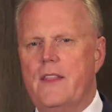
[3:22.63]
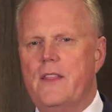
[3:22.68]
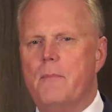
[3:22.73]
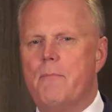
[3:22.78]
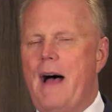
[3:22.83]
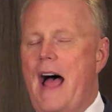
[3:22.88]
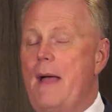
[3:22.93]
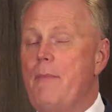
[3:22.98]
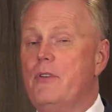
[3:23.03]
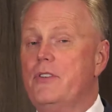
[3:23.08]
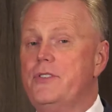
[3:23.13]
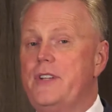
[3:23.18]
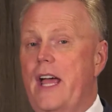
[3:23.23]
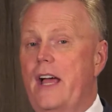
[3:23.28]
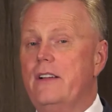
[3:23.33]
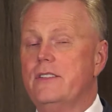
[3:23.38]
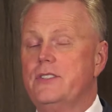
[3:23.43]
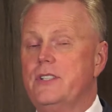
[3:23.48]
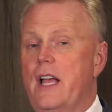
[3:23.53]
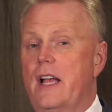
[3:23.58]
And the Bible
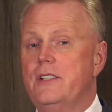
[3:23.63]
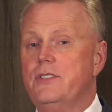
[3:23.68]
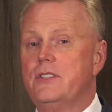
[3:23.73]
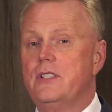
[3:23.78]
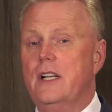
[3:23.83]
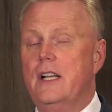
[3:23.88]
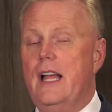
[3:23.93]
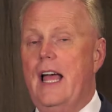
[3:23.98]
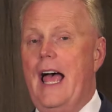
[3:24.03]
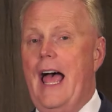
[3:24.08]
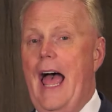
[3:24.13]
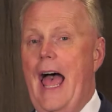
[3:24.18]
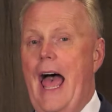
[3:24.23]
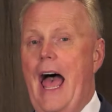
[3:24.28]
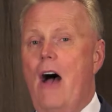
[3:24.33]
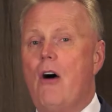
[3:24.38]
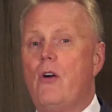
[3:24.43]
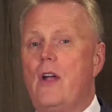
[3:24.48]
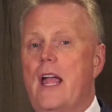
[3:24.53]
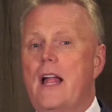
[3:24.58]
tells us,
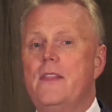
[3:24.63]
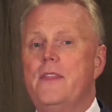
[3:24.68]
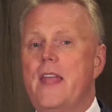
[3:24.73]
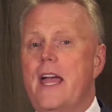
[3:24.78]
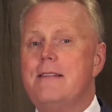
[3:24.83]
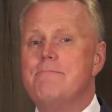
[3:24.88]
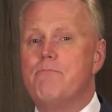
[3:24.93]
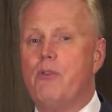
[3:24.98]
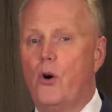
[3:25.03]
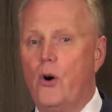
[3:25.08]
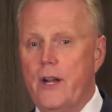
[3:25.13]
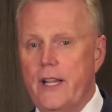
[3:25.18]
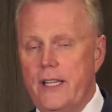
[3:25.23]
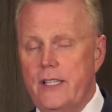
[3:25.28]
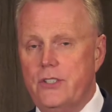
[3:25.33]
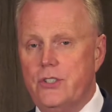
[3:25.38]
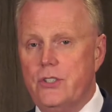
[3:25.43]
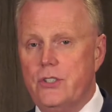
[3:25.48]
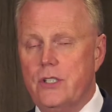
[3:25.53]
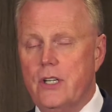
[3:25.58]
how can they
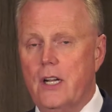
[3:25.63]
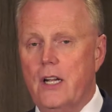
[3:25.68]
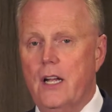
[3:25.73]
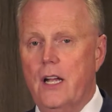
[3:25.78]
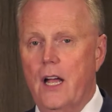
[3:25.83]
preach